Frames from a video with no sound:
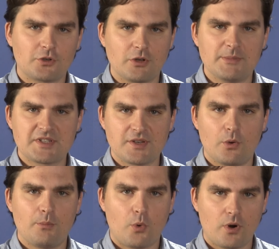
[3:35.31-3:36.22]
agreement
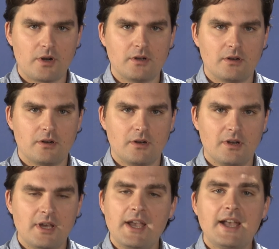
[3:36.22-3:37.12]
so important?
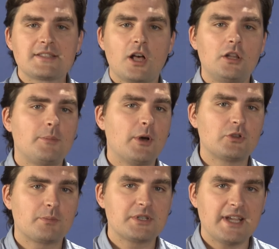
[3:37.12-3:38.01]
It's all about
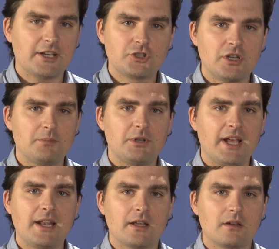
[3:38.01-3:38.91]
the protection and
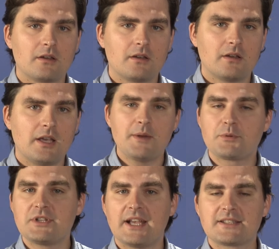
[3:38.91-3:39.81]
planning. It
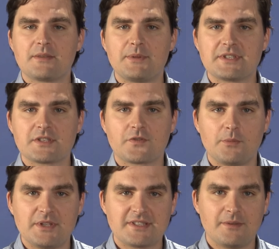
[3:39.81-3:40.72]
protects the business
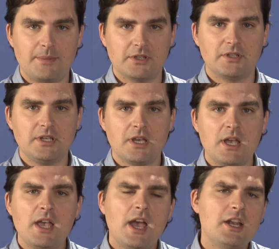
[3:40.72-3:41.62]
from instability
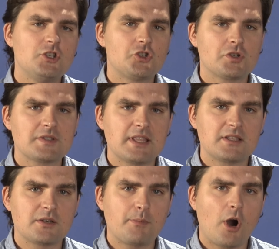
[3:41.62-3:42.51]
and ensures that
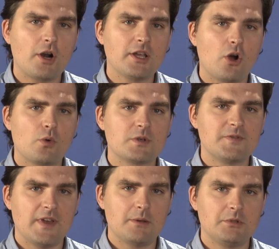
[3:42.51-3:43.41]
the departing owner's
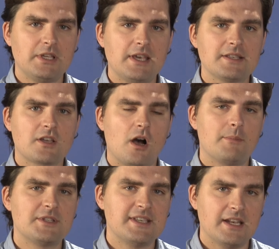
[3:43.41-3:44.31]
family is
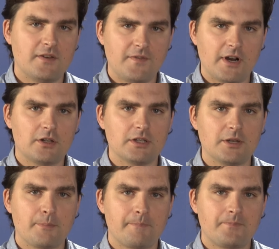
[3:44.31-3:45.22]
compensated fairly.
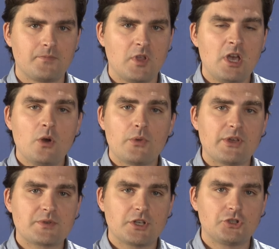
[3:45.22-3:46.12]

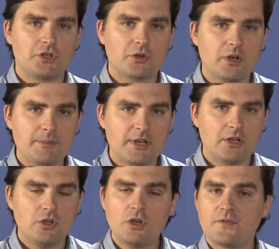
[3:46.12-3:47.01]
Without such an
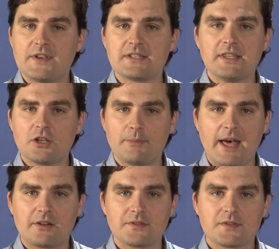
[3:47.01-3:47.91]
agreement, you could face legal
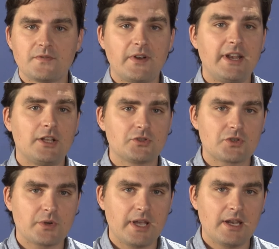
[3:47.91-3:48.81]
battles, financial
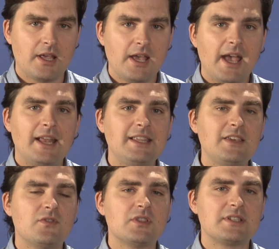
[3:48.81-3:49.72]
strain, and
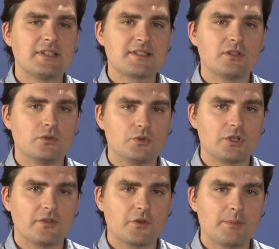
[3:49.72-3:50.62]
even the
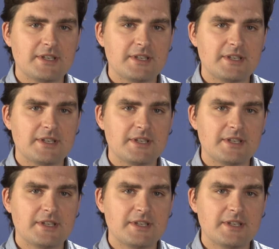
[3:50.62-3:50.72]
dissolution of your